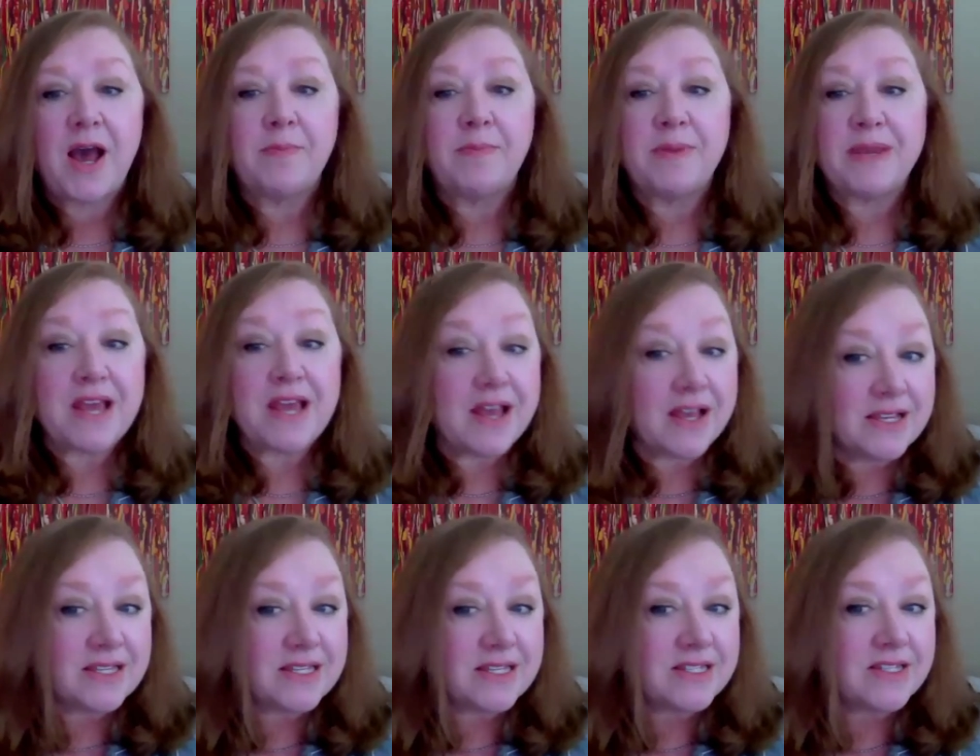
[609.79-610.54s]

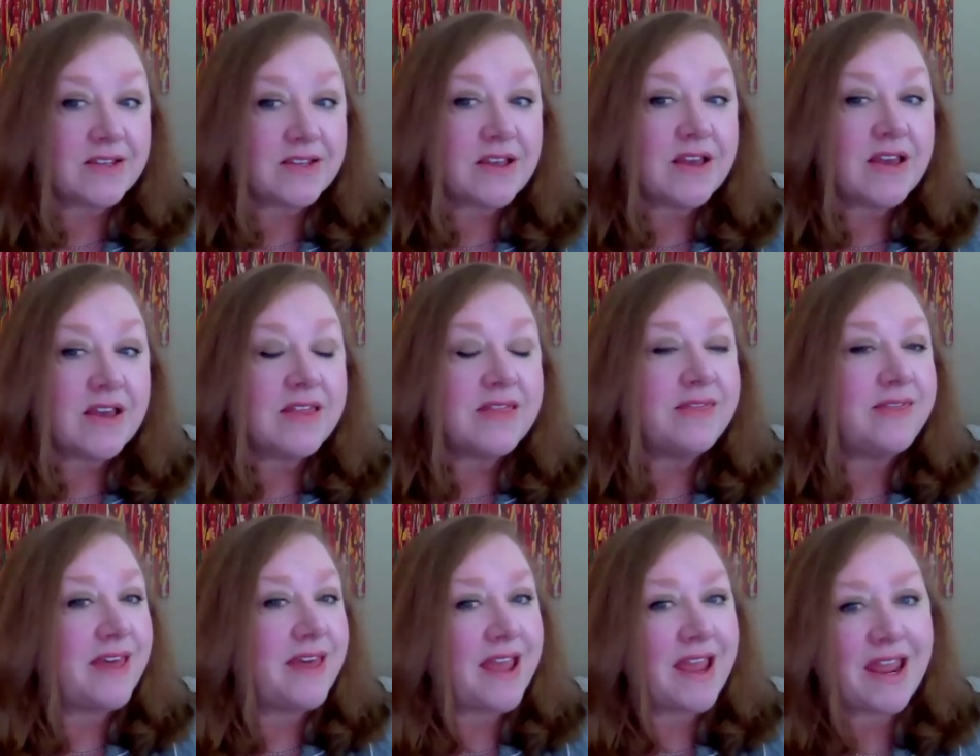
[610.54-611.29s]
Because
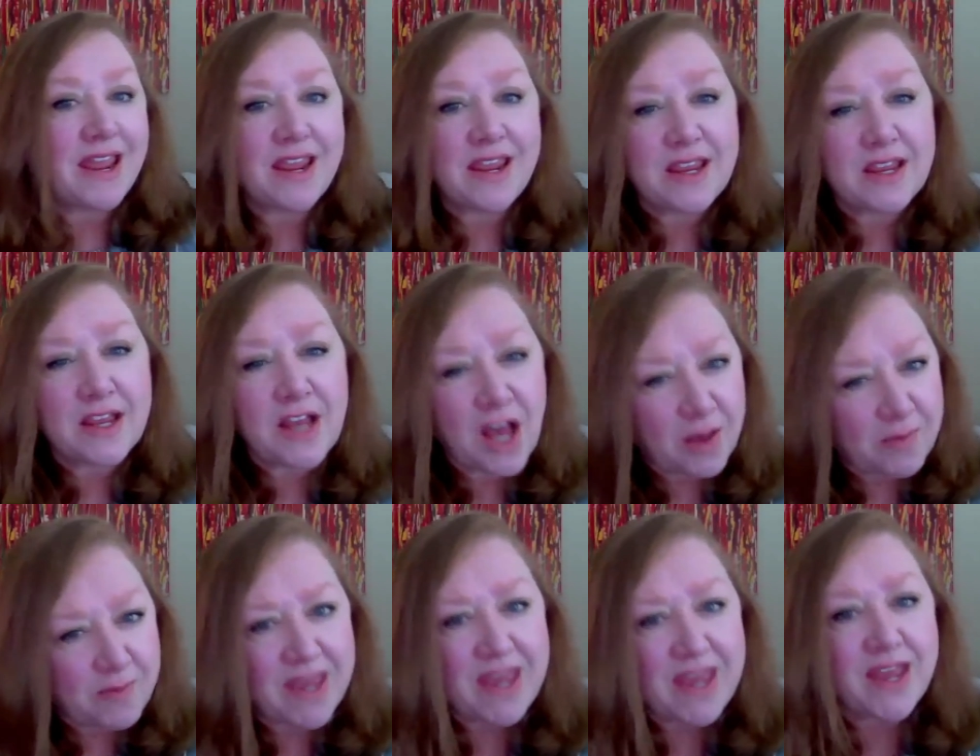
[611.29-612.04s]
they
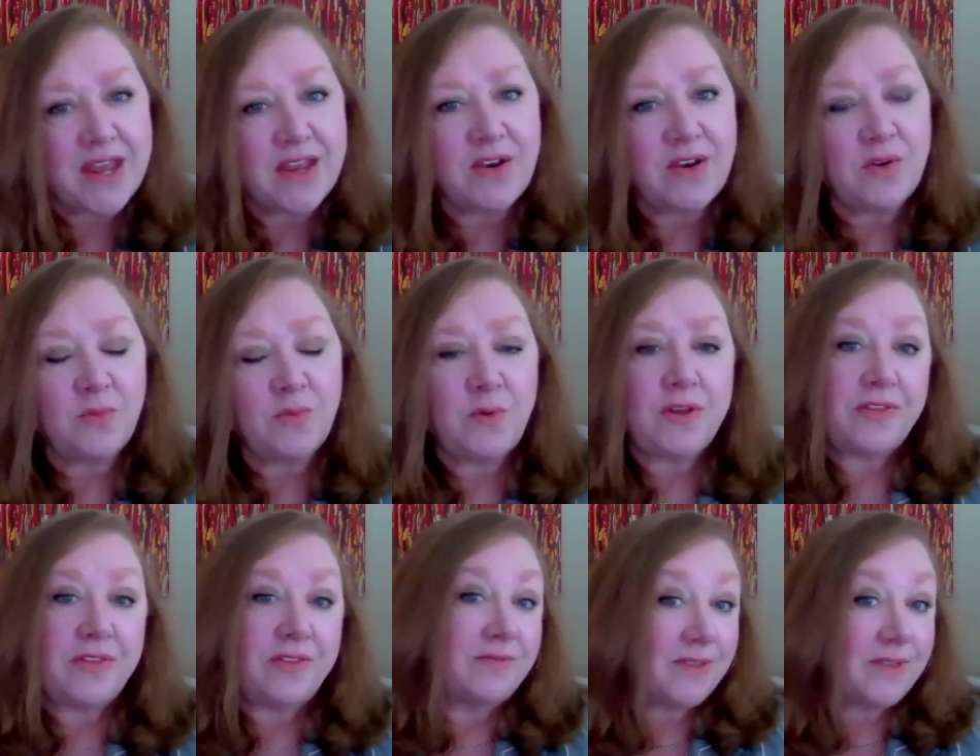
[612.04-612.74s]
come in with,